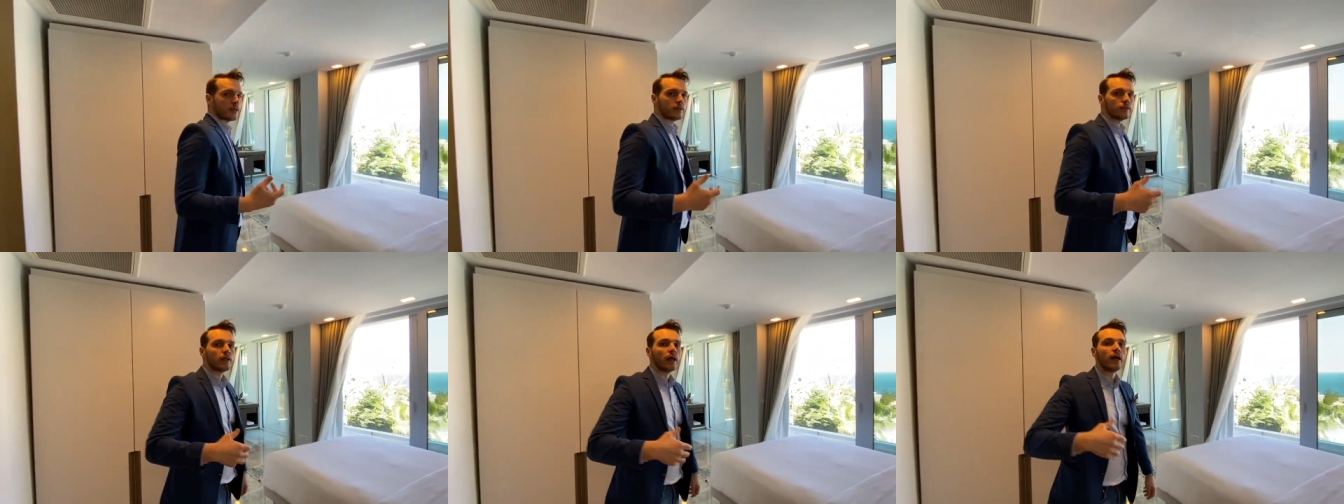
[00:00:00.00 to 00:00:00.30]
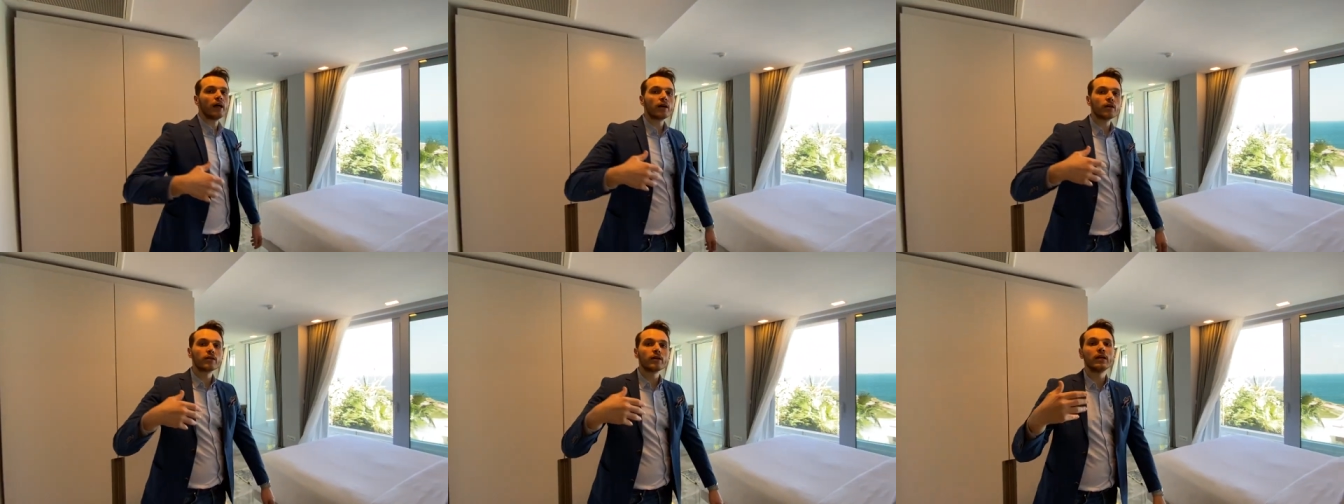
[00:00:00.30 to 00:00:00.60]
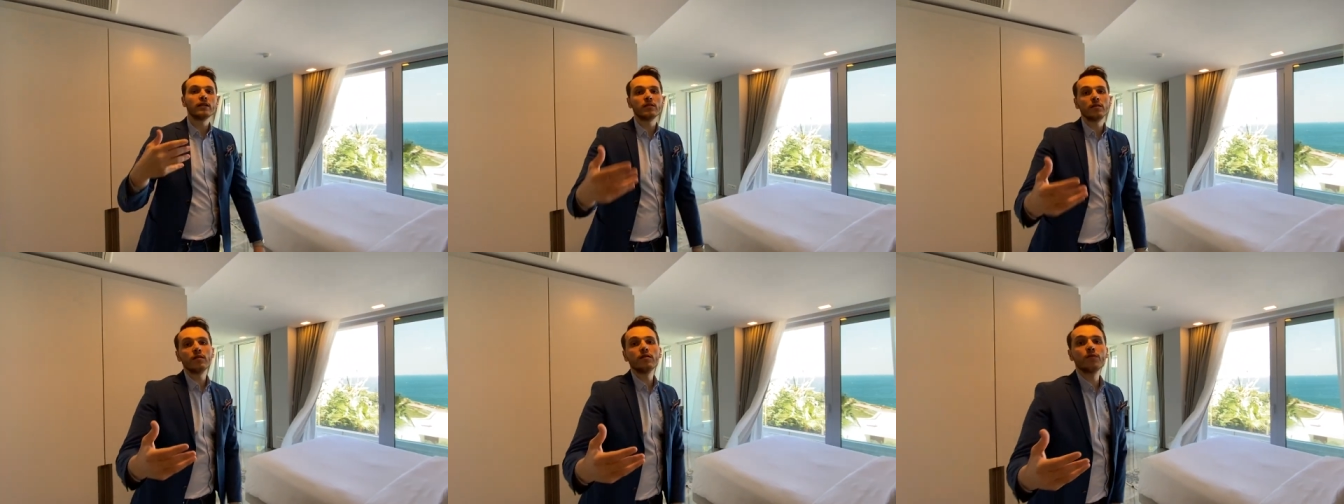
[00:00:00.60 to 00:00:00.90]
they are
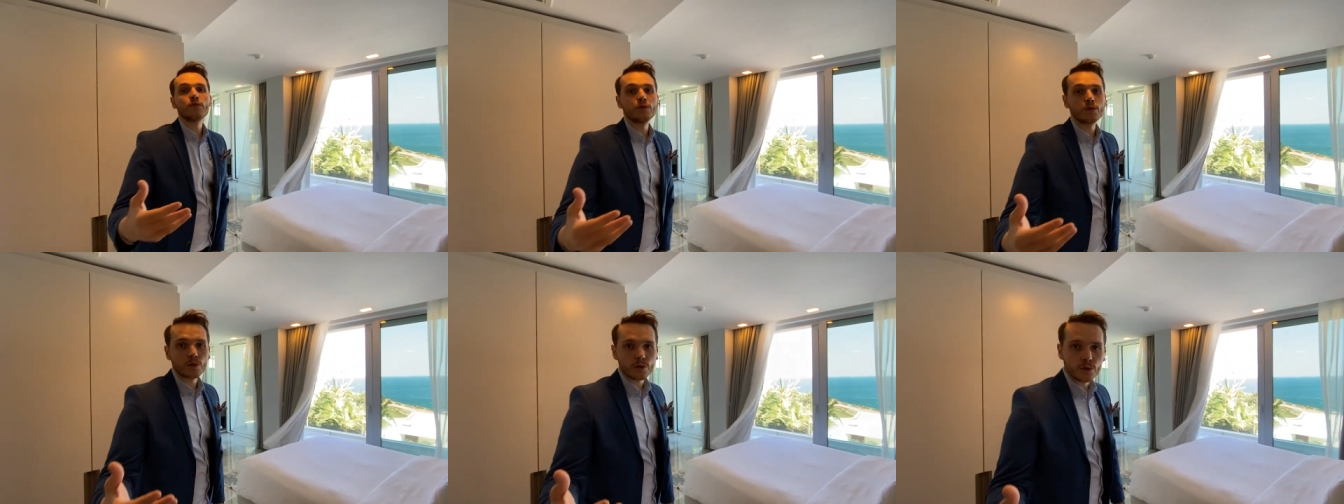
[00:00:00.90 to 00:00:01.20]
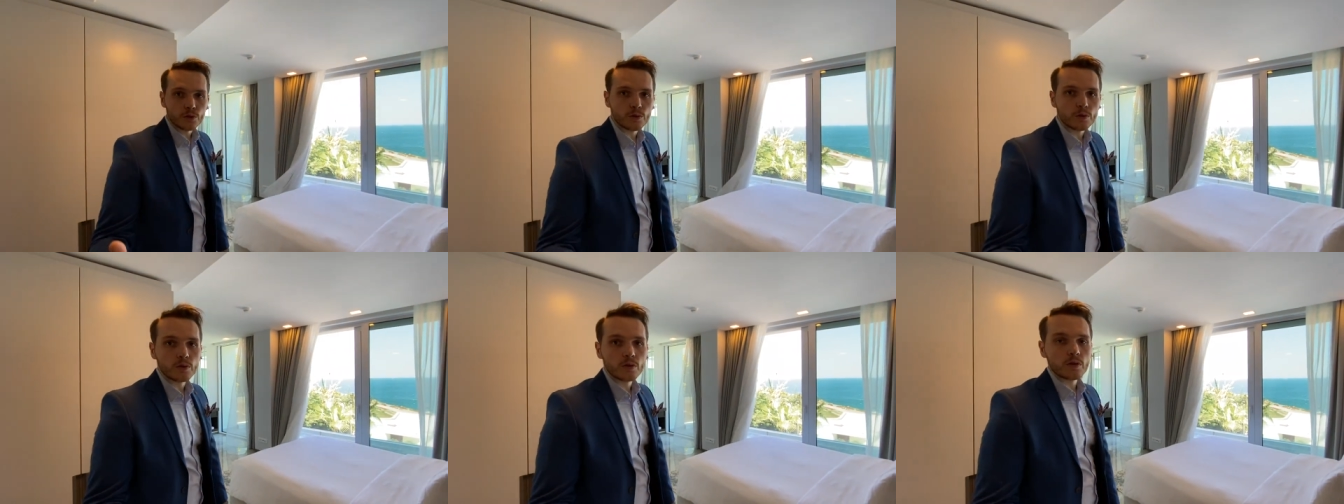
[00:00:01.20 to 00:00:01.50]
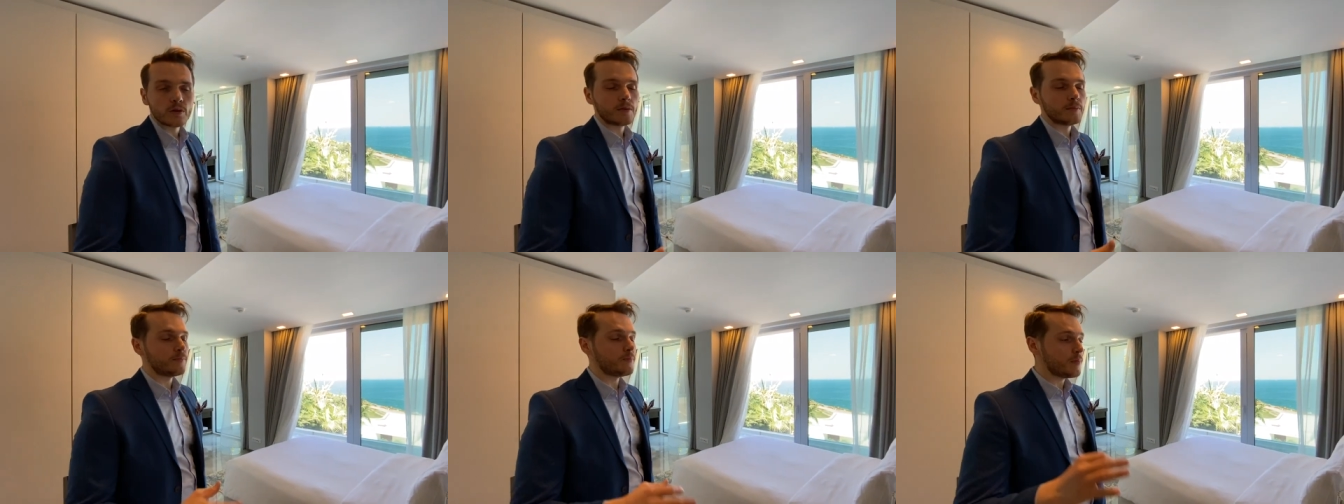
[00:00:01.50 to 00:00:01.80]
renting for you
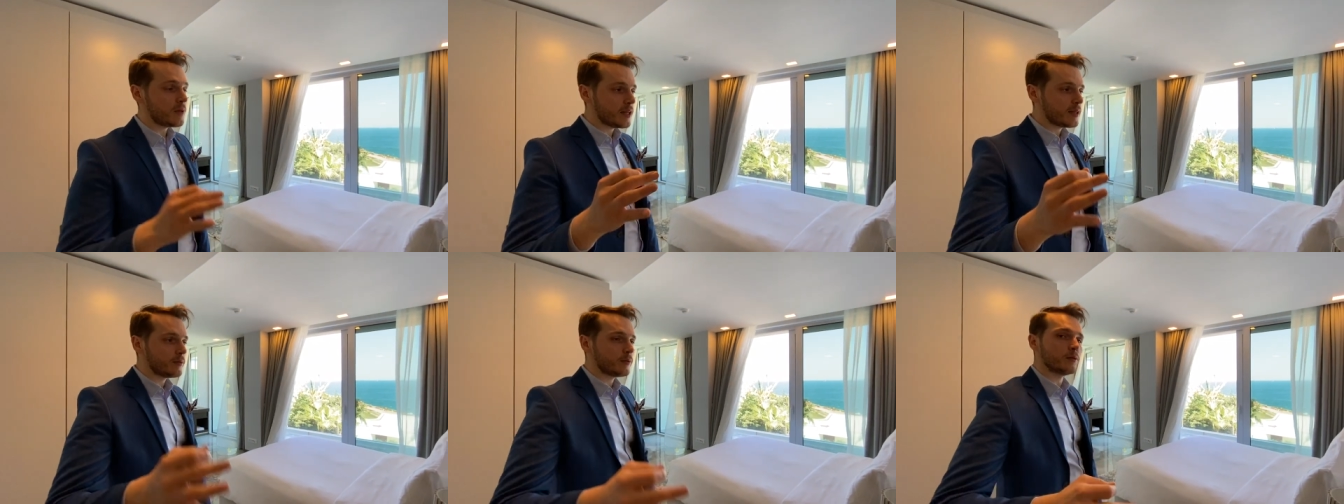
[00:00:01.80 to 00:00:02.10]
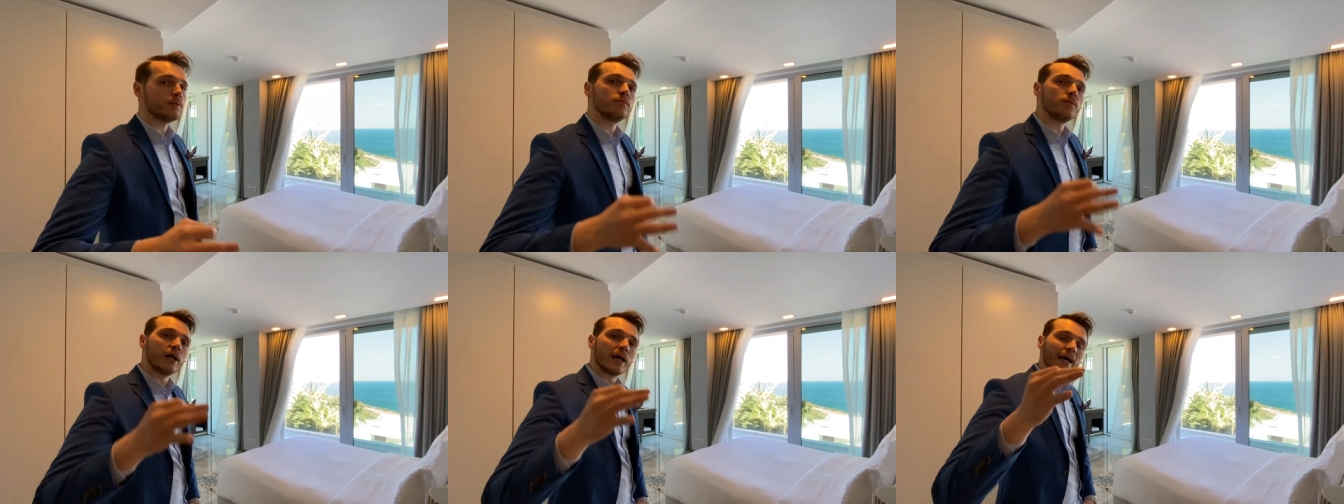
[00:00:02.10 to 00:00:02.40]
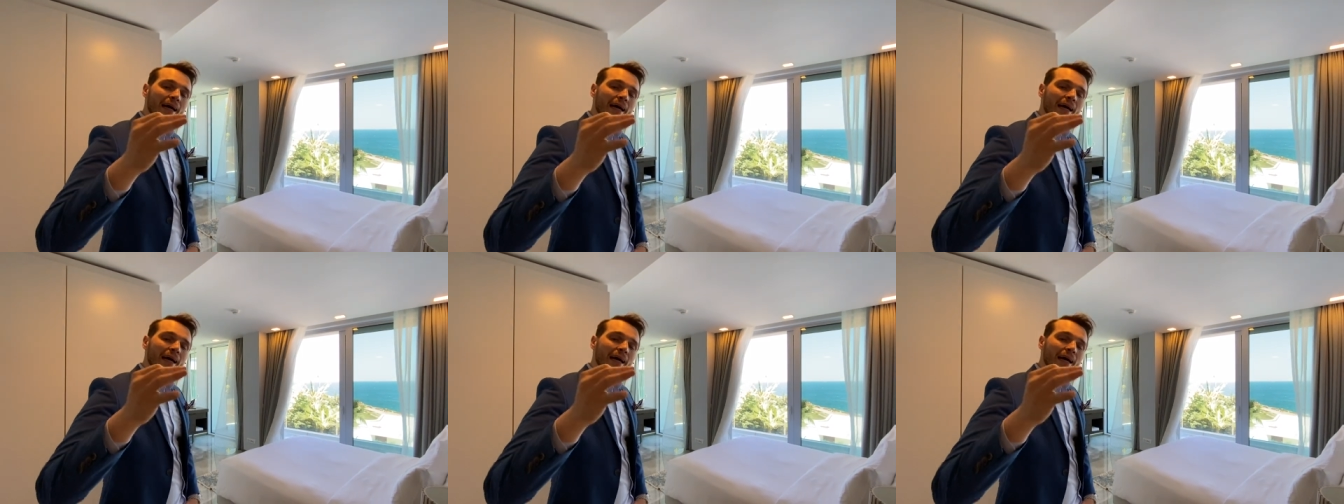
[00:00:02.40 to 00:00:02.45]
minimum